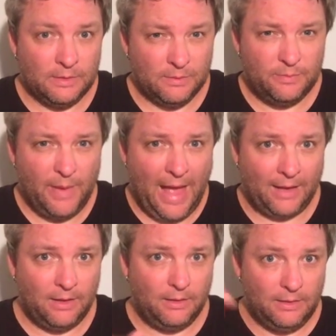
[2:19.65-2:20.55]
It was
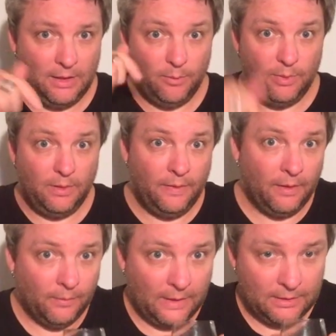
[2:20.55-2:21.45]
back deep in
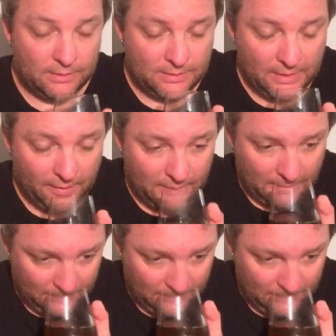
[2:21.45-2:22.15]
there when I just sniffed.